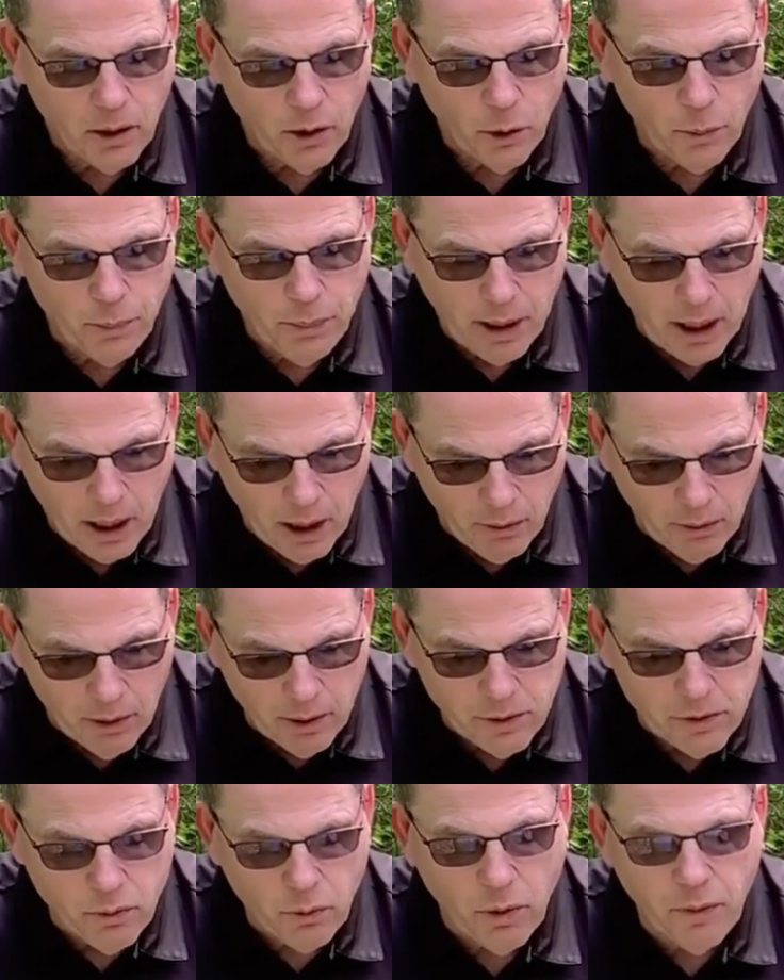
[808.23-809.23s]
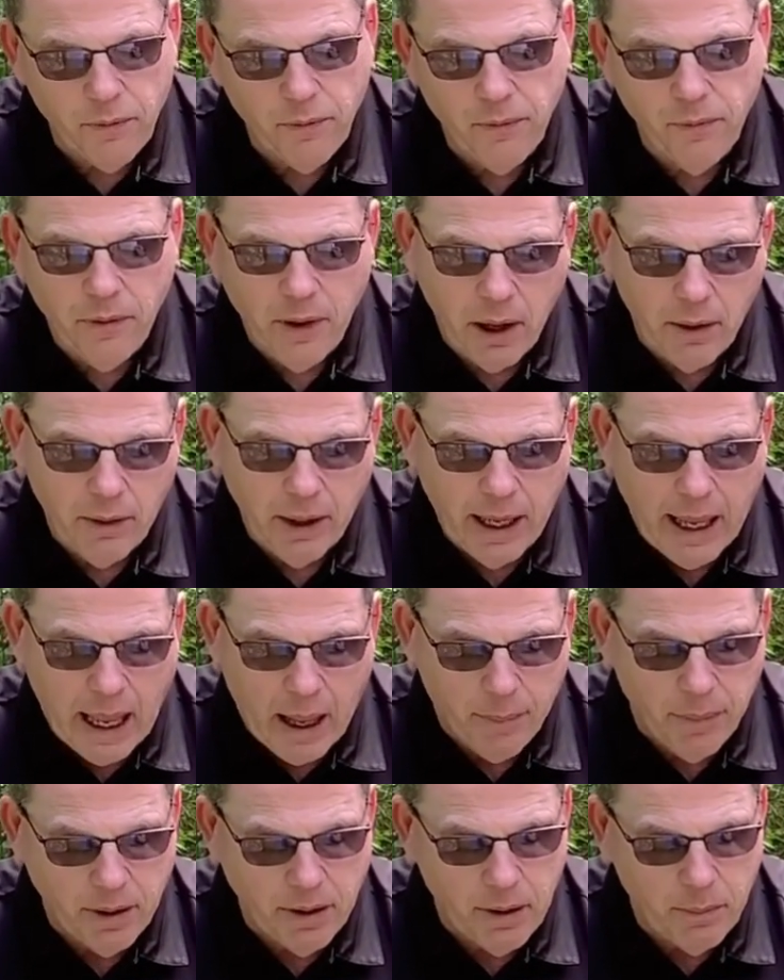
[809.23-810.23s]
Her parents were very
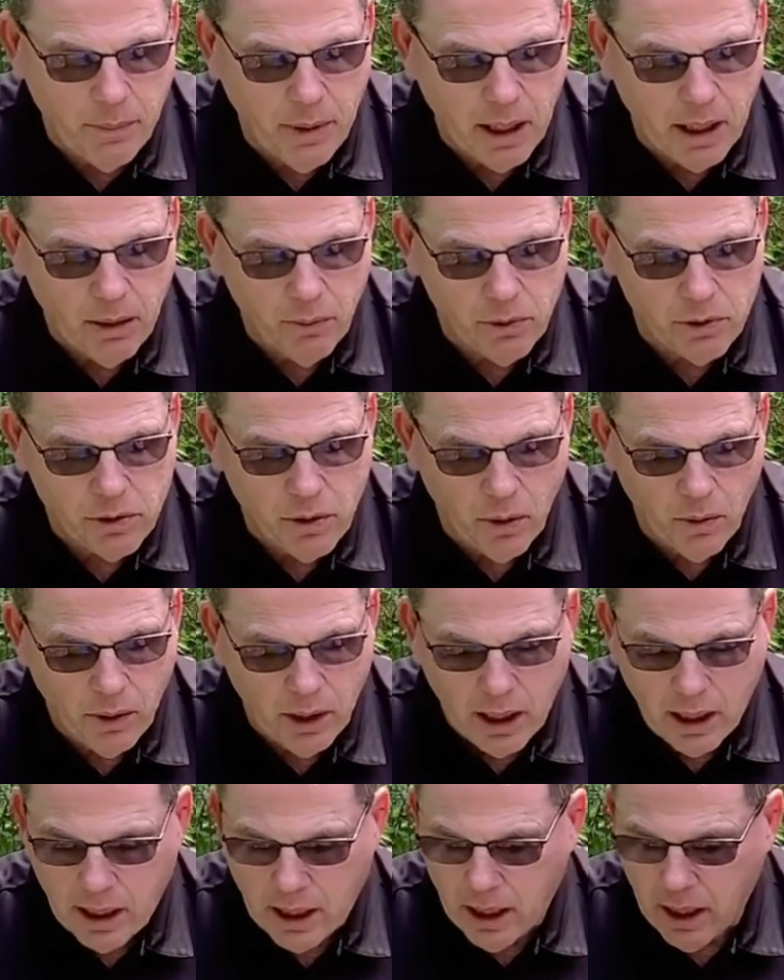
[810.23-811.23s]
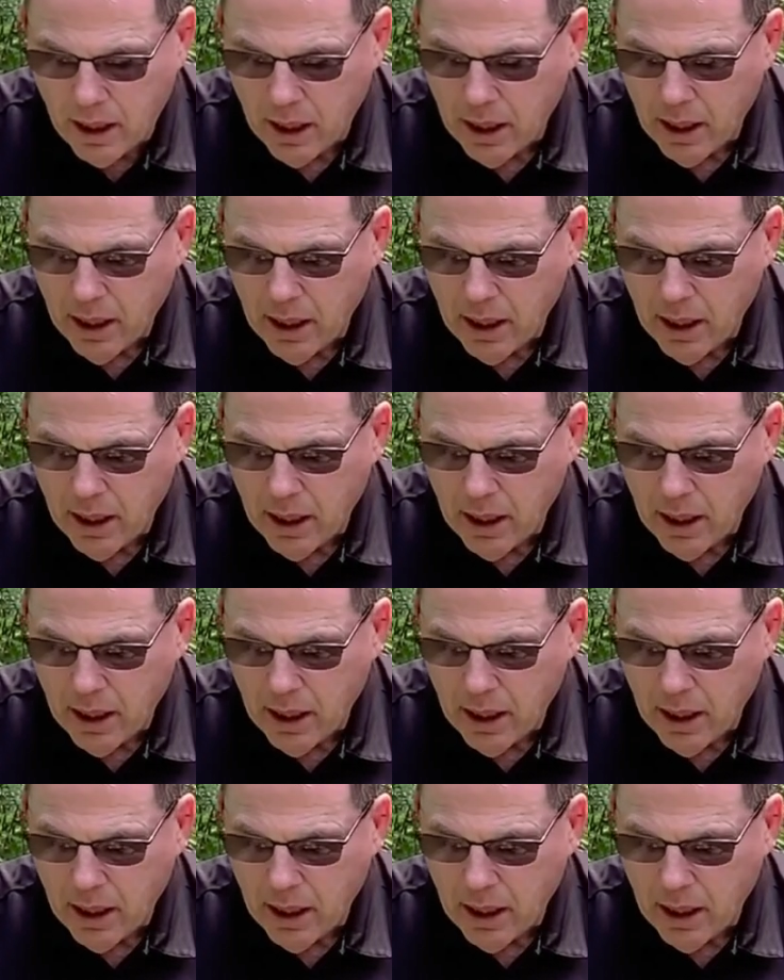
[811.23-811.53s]
happy that Betty was okay,